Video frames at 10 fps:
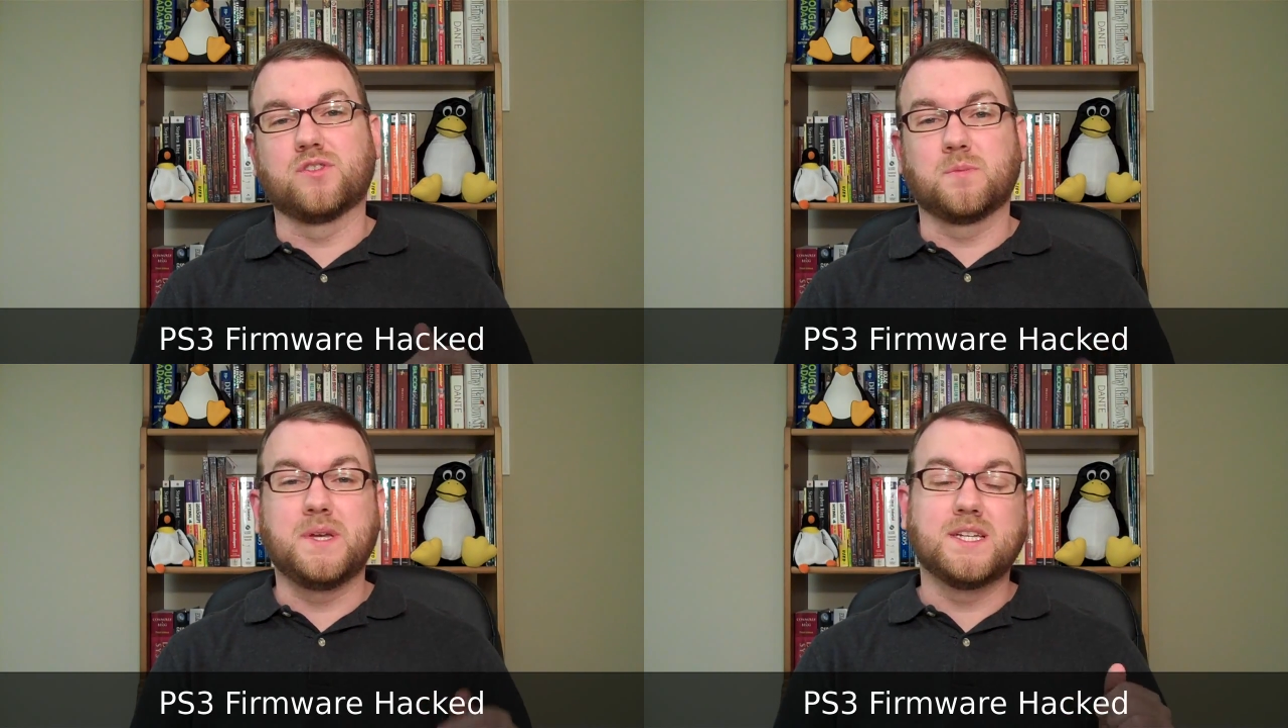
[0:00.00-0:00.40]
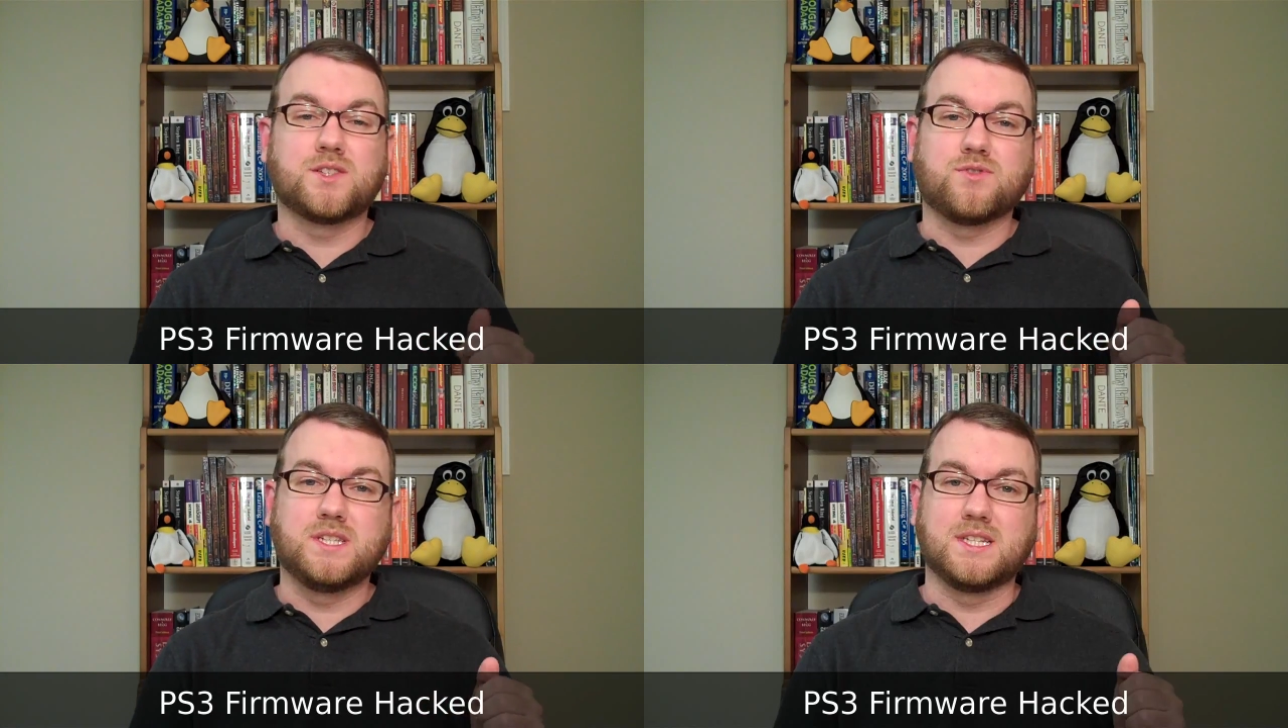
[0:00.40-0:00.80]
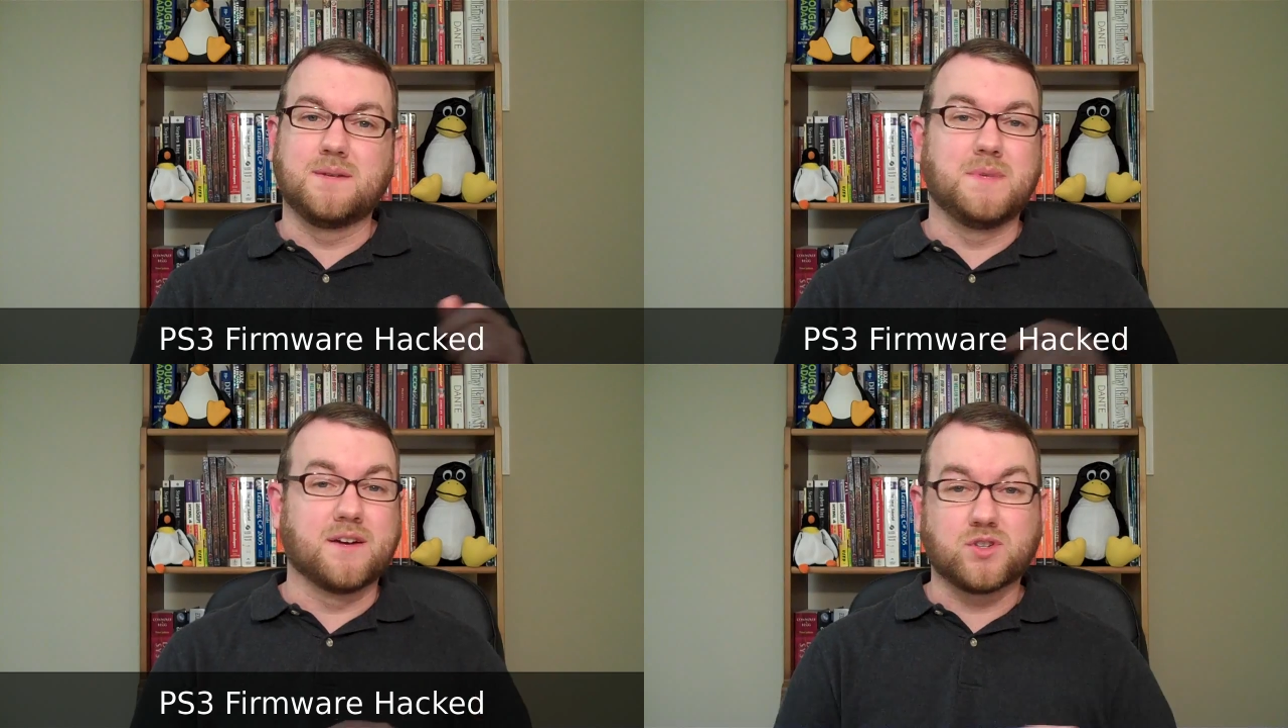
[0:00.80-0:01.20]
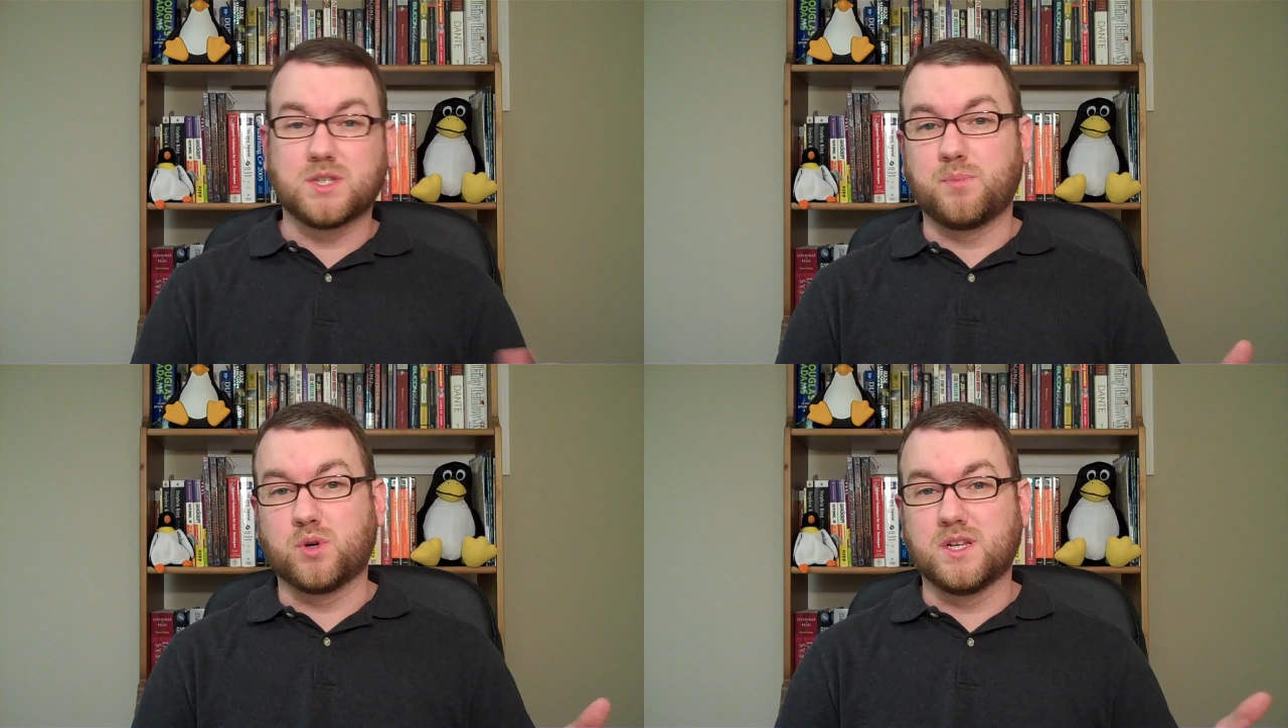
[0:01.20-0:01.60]
The PS3 Slim never
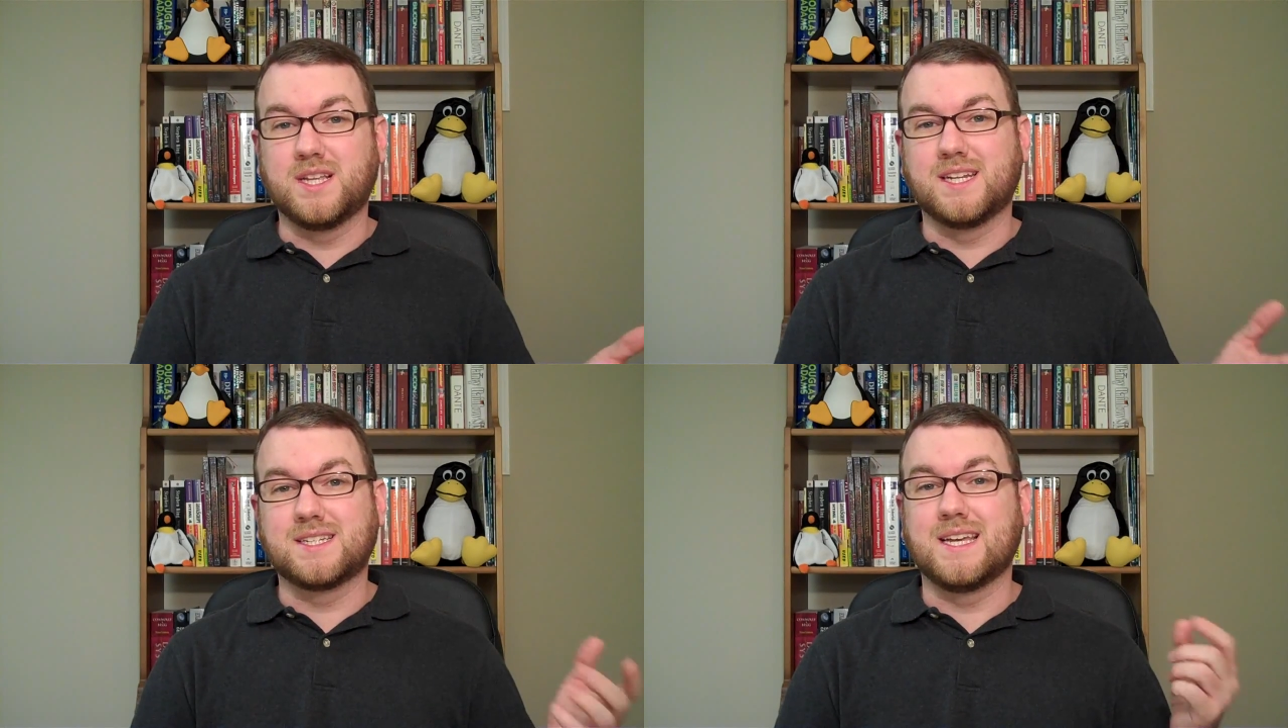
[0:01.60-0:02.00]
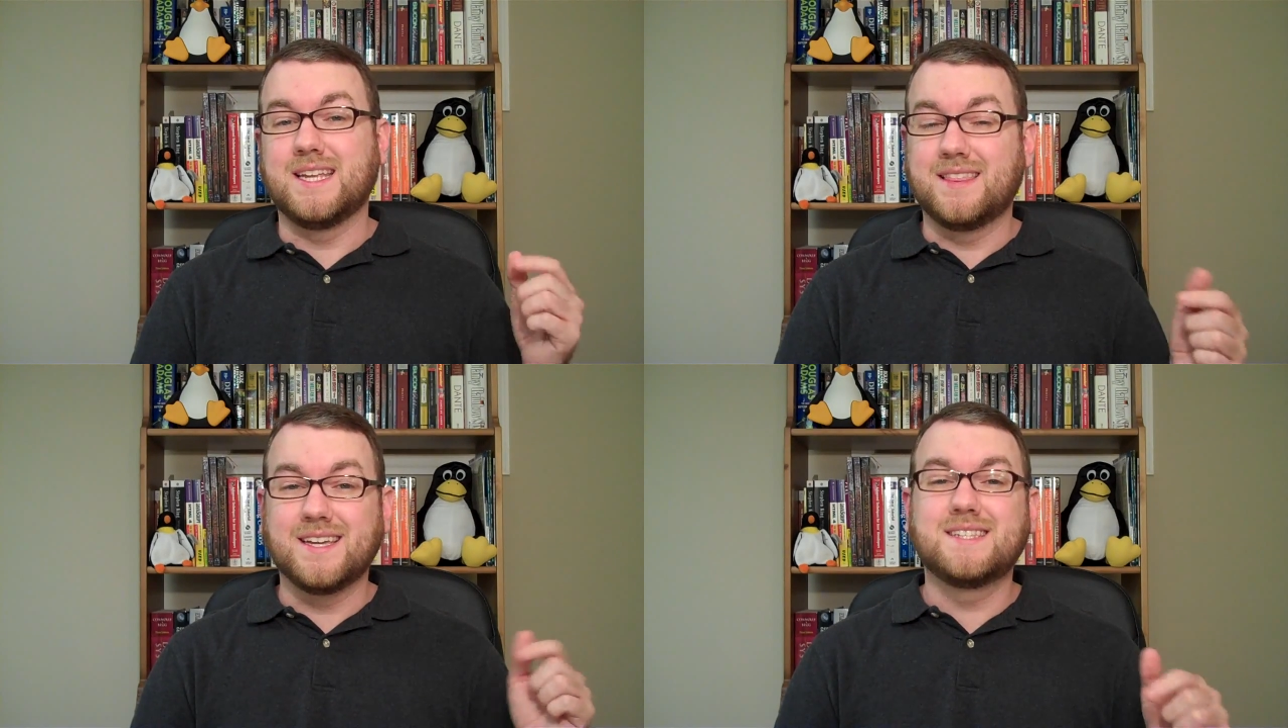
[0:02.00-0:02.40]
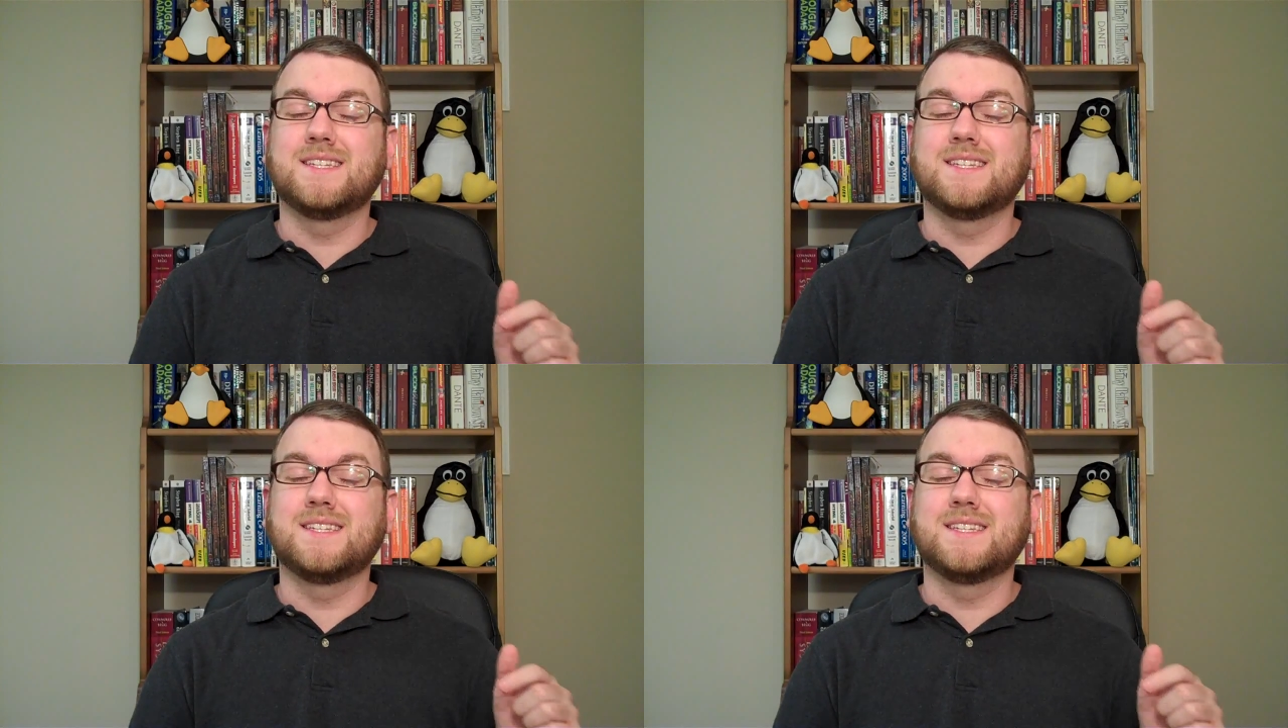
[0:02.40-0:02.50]
supported Linux and he thinks